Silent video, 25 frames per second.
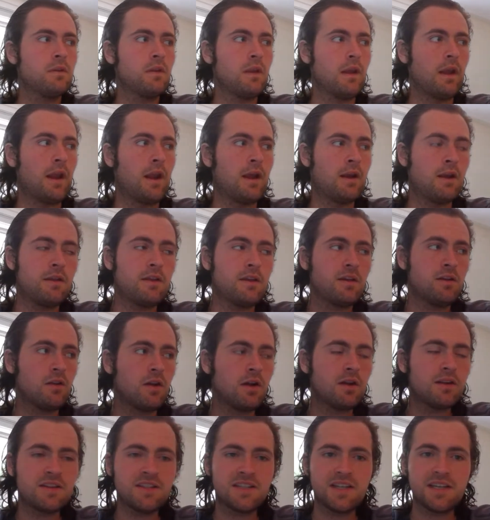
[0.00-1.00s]
and I think a lot
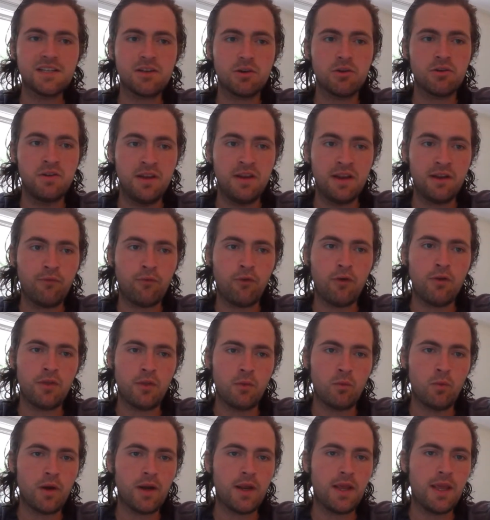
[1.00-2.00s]
of these guys are different than
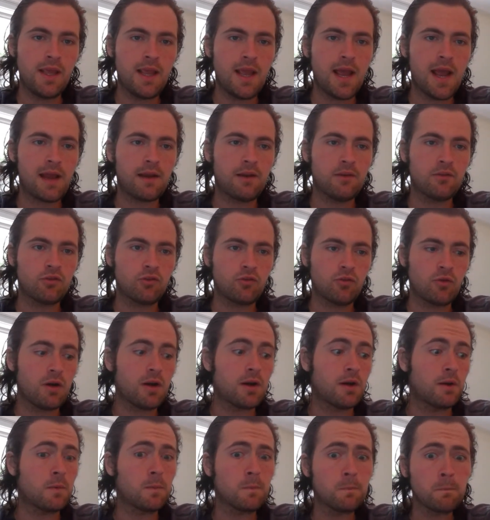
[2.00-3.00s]
what he had in Toronto.